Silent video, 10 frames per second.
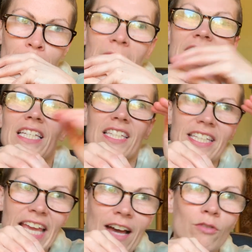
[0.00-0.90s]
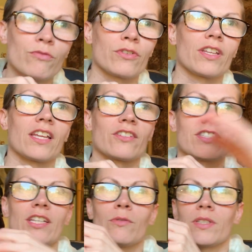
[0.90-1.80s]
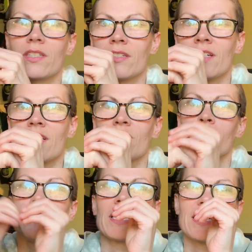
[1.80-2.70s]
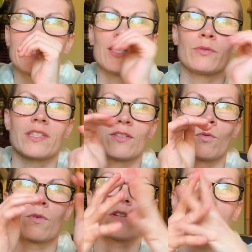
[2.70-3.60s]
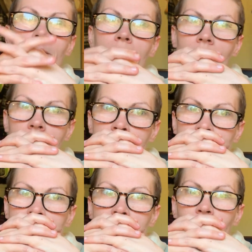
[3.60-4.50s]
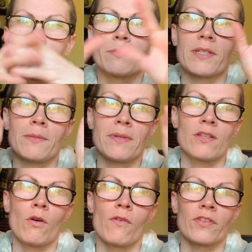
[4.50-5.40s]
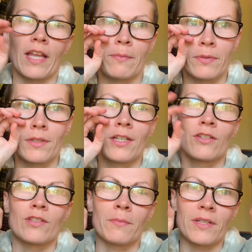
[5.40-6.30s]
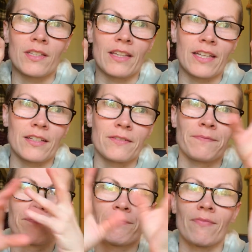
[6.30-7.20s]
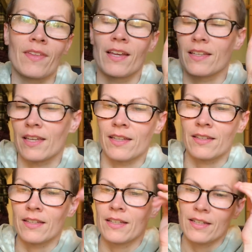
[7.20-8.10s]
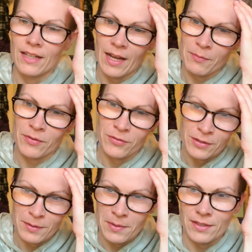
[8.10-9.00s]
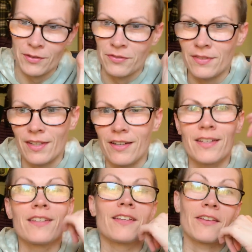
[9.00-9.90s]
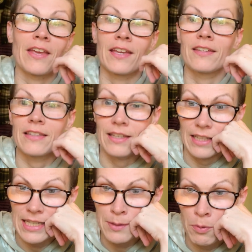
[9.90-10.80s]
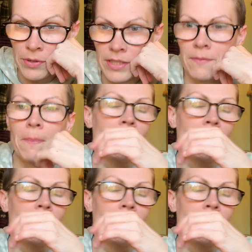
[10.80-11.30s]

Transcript: But it doesn't count for the other sequence. So it'd be like sequence and order number. So it's meant to be no overlap. So somebody like, okay, I'm confusing myself. Sorry. Okay, last point.